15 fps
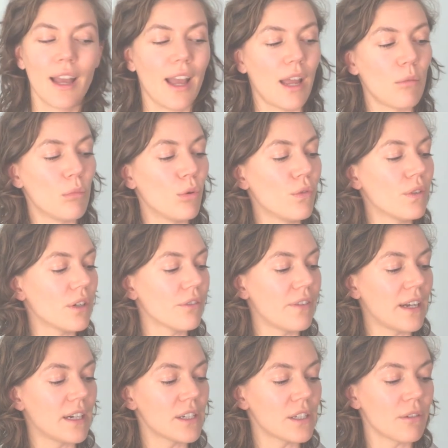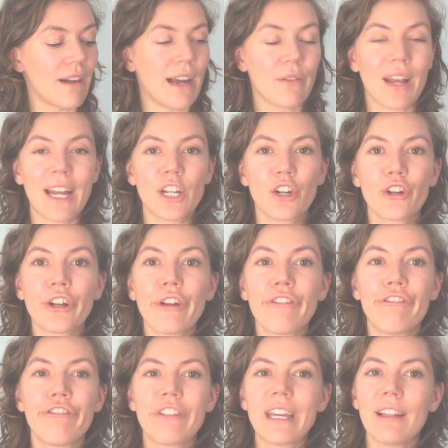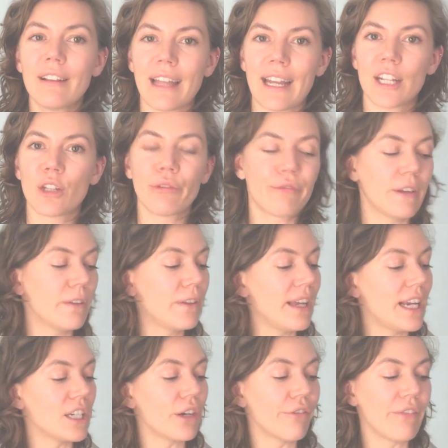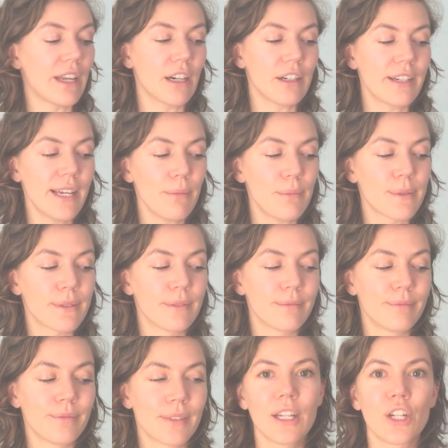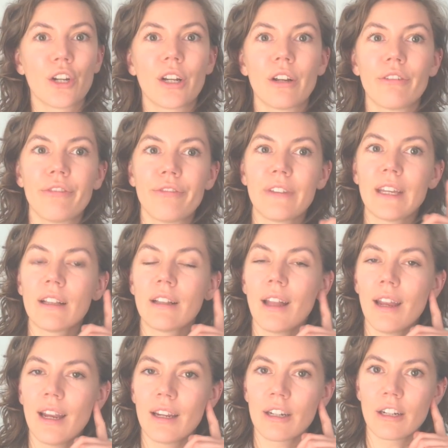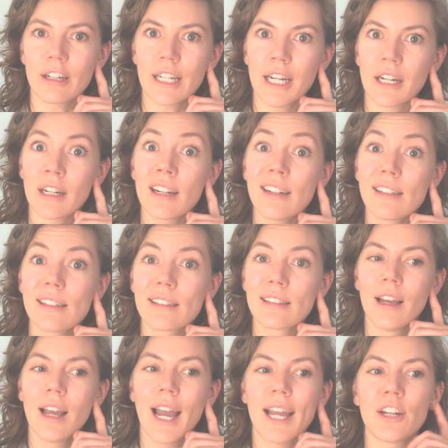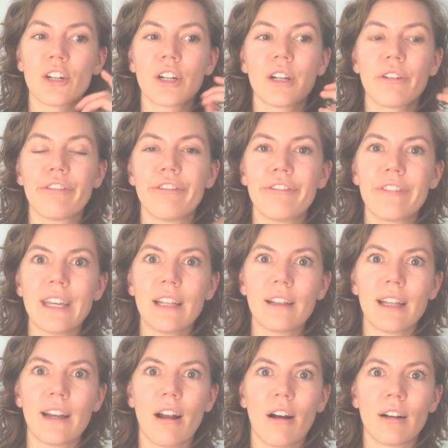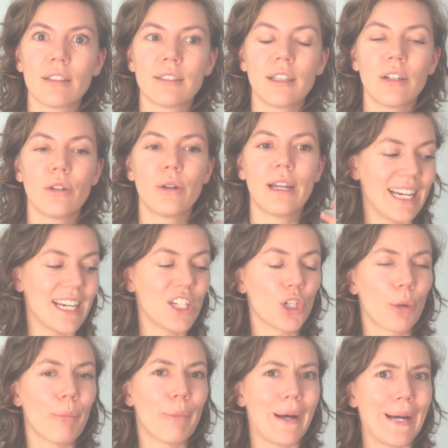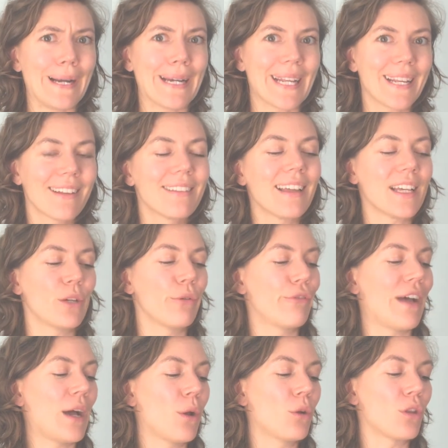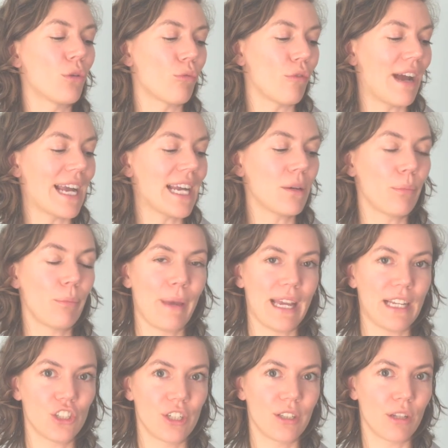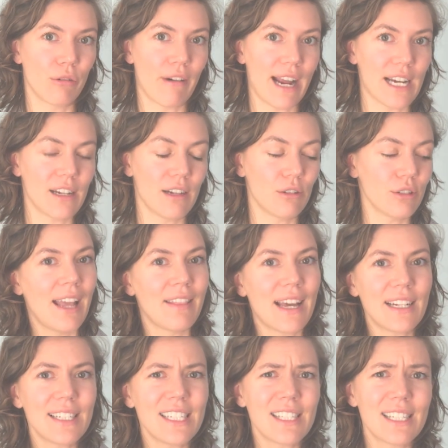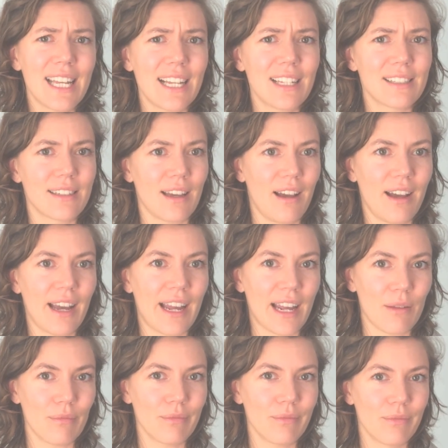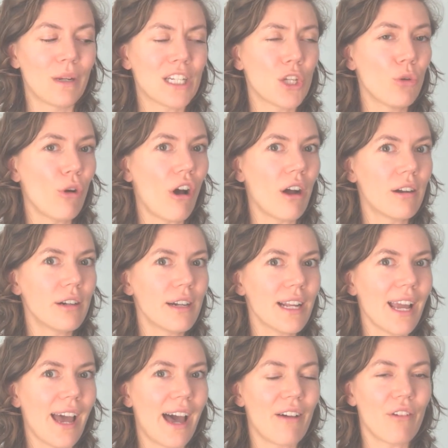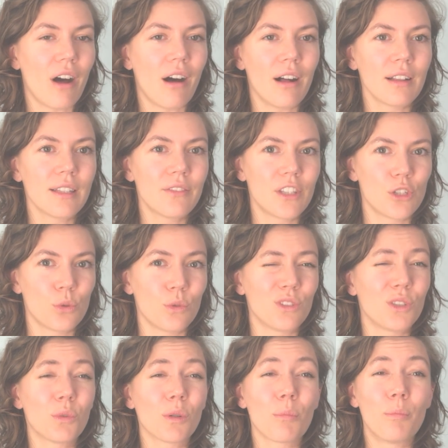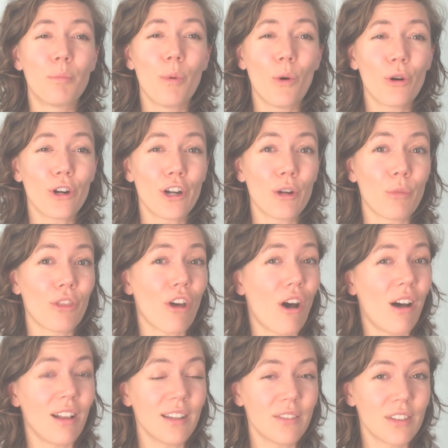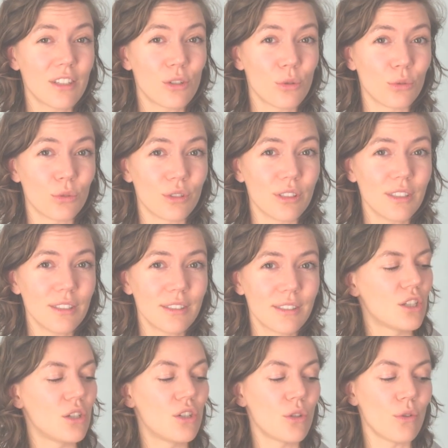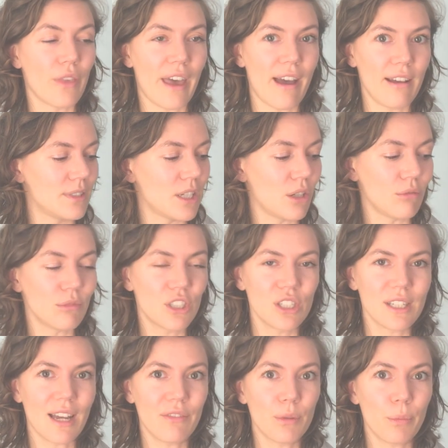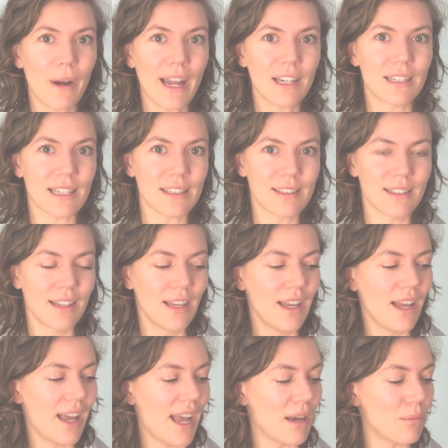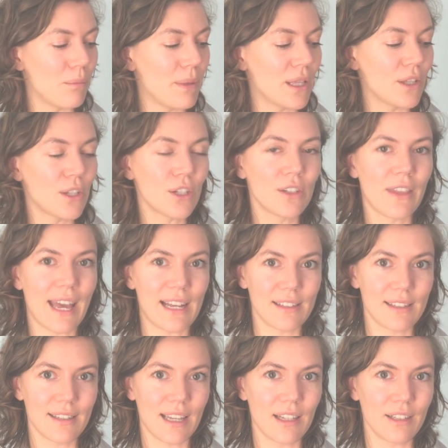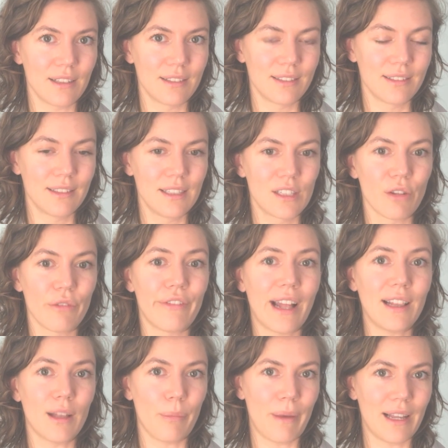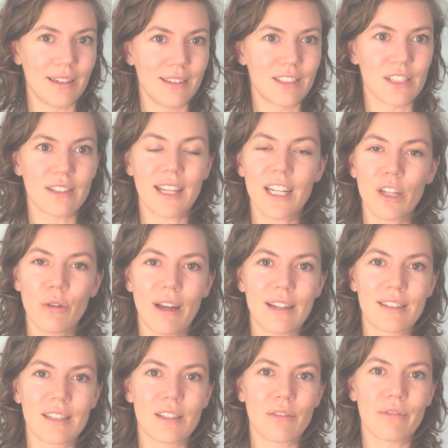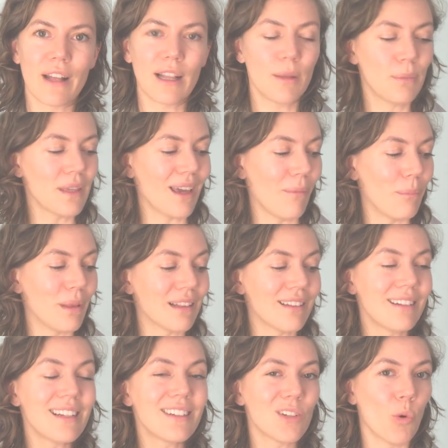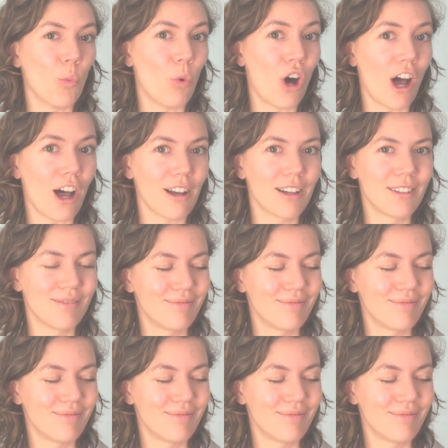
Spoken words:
and move your fingers around. And you're going to feel it. You'll feel it in your fingertips. You're going to feel it in your ears. And you're going to feel it also in your body that you found the right pitch and the right note. And that just takes time. But you already have all of the tools. born with all of the tools to do that. So you just have to practice and build that skill. Develop it. Just like you had to develop the ability to walk.